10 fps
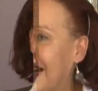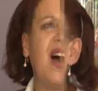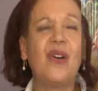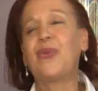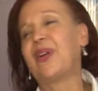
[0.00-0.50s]

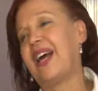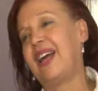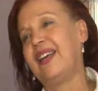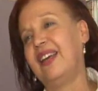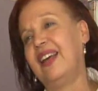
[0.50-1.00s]
How could
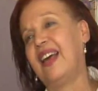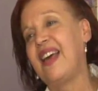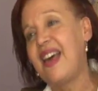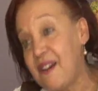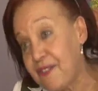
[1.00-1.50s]
I
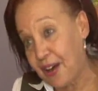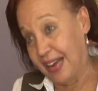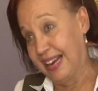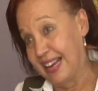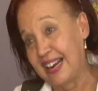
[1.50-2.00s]
ever,
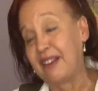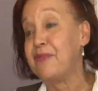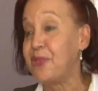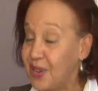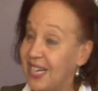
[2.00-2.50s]
and
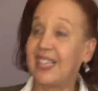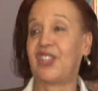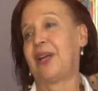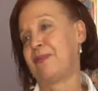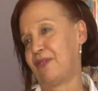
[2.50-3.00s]
I'm really
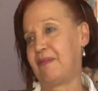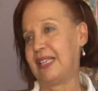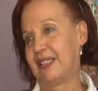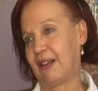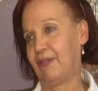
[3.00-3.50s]
ashamed of
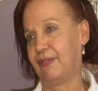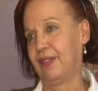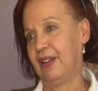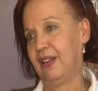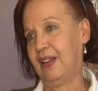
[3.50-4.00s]
myself,
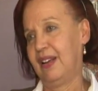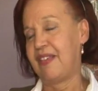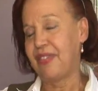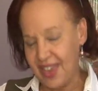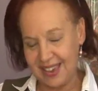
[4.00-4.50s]

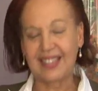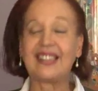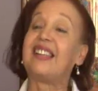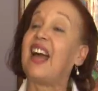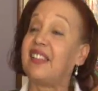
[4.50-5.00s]
think
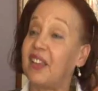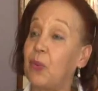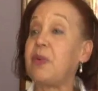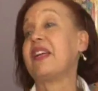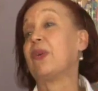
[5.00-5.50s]
that the other
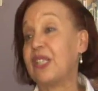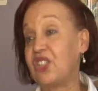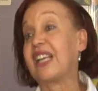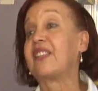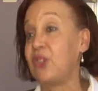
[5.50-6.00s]
women were
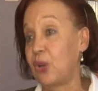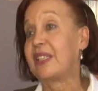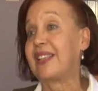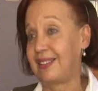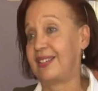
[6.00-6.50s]
just
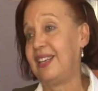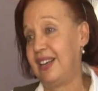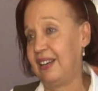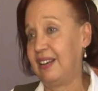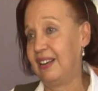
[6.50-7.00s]
not
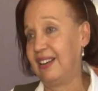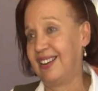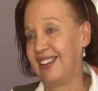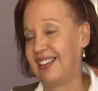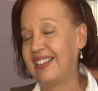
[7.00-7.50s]
succeeding?
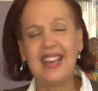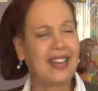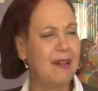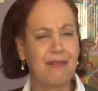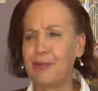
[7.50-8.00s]
They
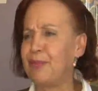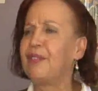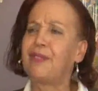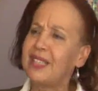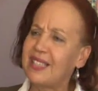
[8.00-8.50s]
came from
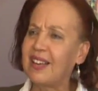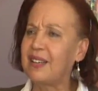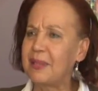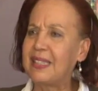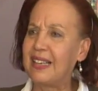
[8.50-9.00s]
different
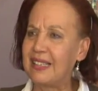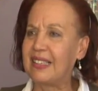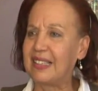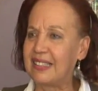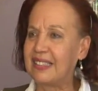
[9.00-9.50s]

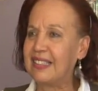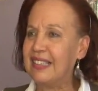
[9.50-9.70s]
circumstances.